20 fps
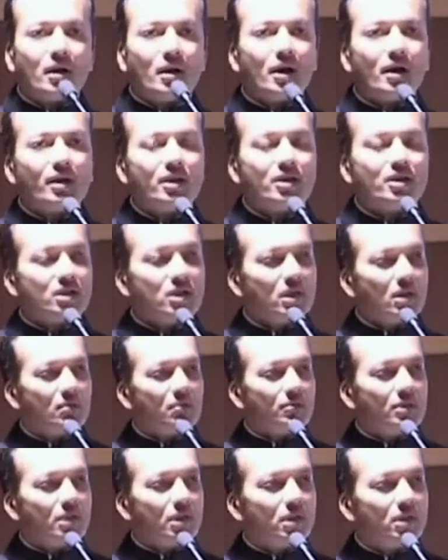our
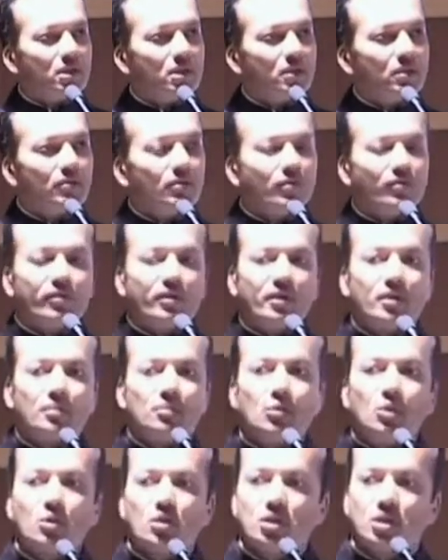esteemed leader, one of our
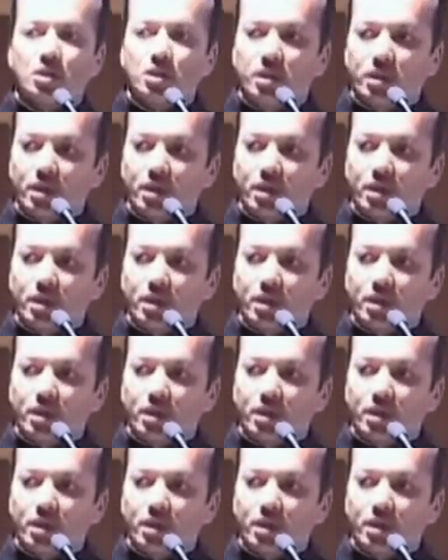most